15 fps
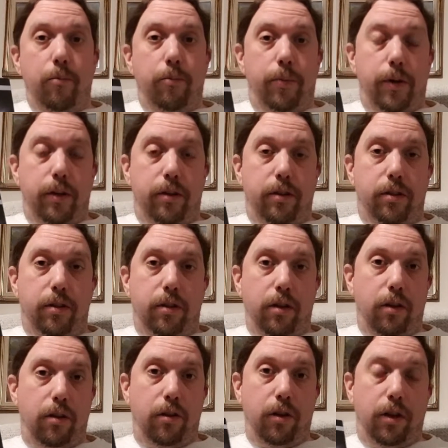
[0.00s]
But
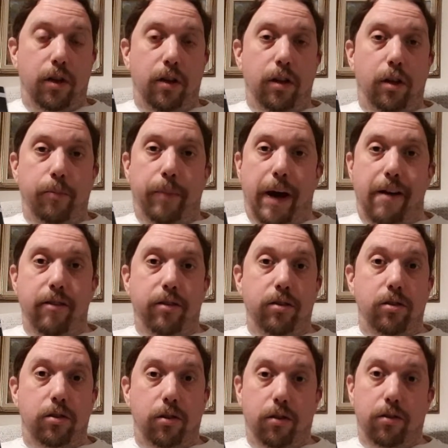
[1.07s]
looking at the comparison
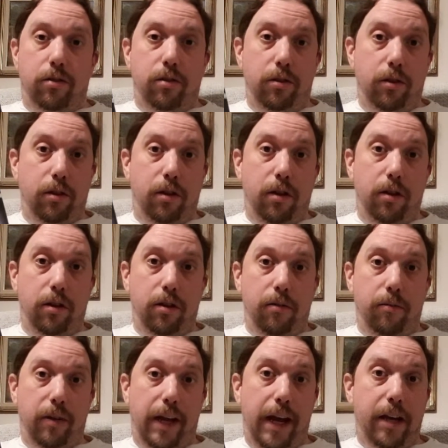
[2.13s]
shots and looking at
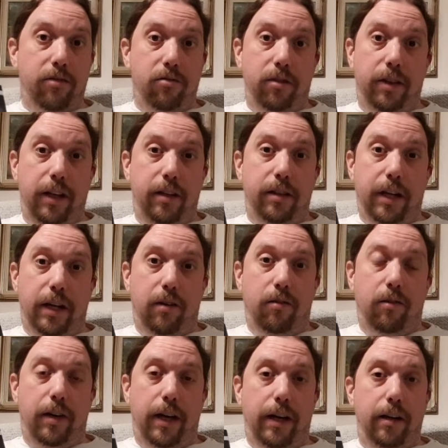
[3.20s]
the extra
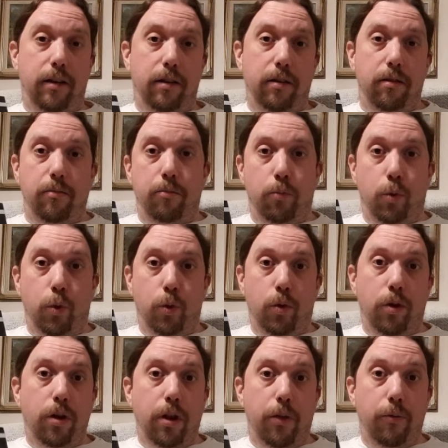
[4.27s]
detail and the
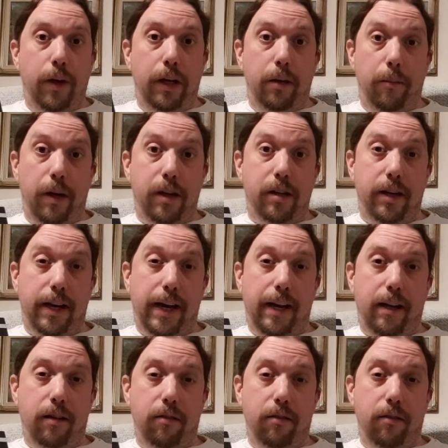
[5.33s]
more three-dimensionality